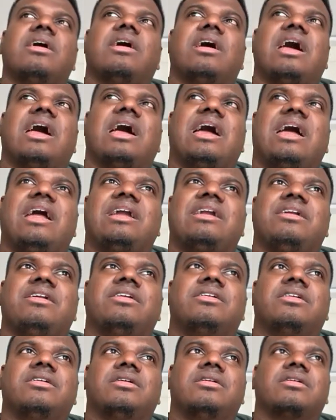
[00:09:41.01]
and
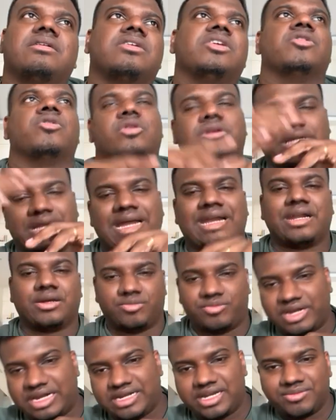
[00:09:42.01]
you could end
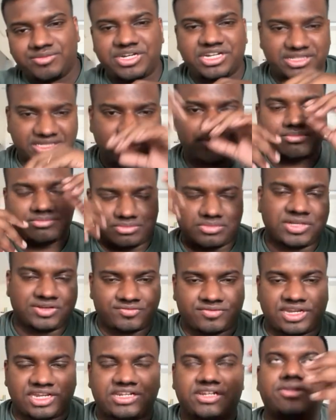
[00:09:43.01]
up rate limiting them
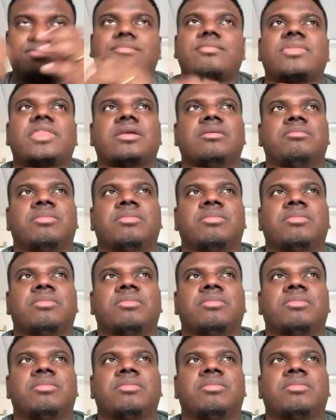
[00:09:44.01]
if needed.